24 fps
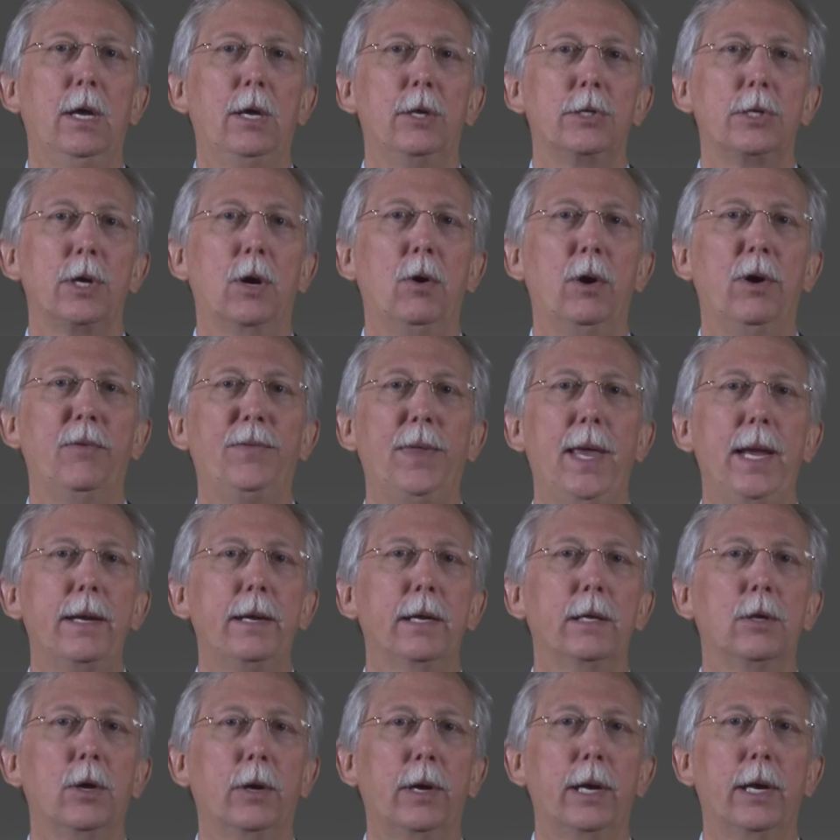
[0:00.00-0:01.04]
So if they
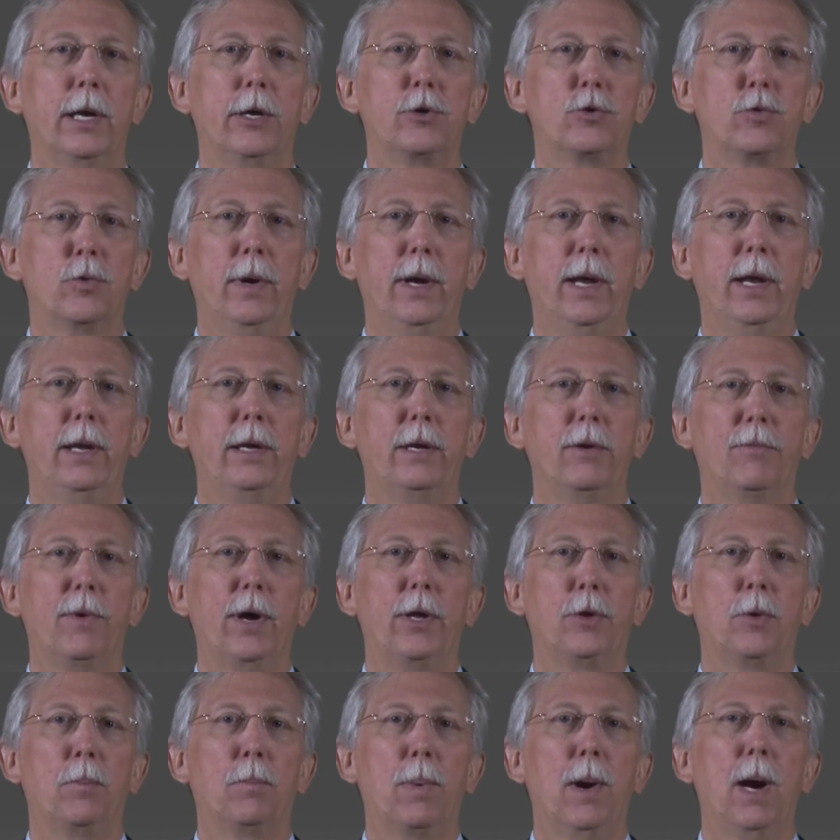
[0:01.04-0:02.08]
can look at a trend of
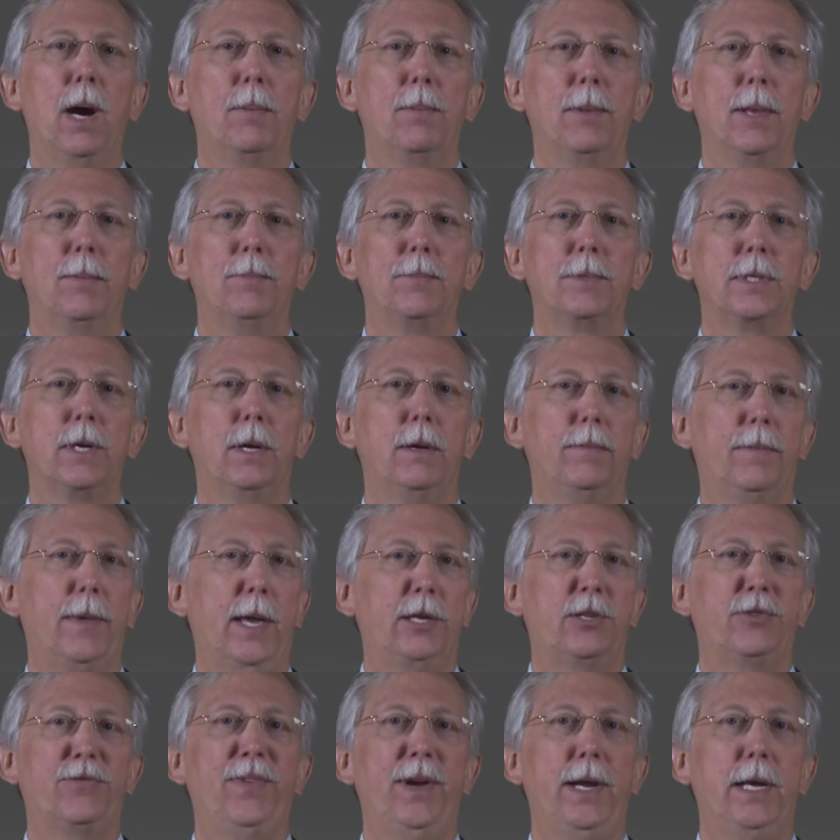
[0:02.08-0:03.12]
other problems,
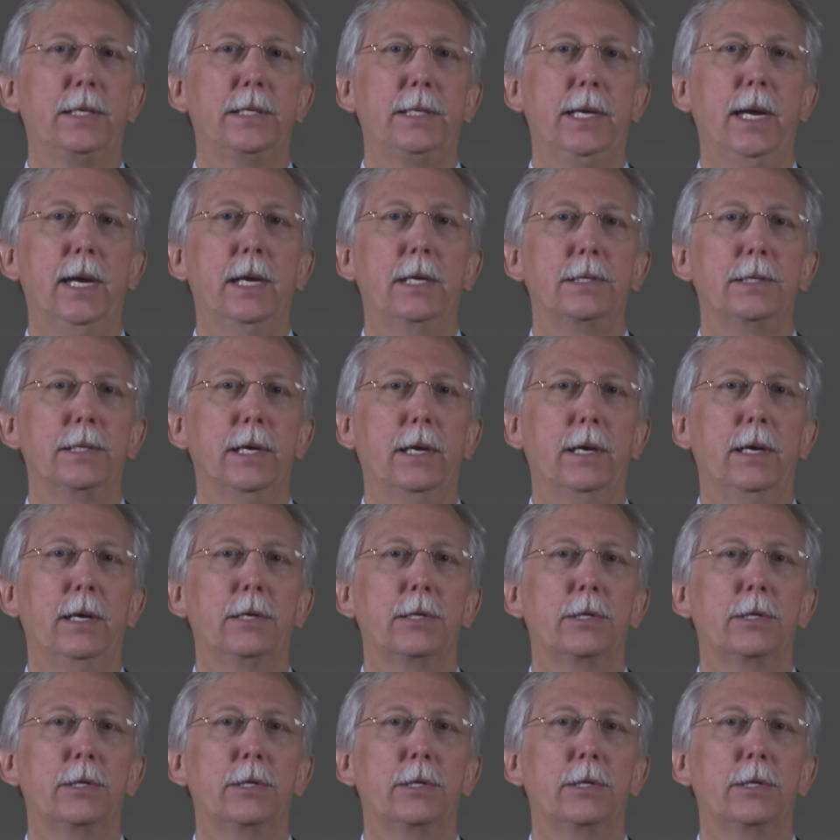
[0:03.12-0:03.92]
that's fantastic.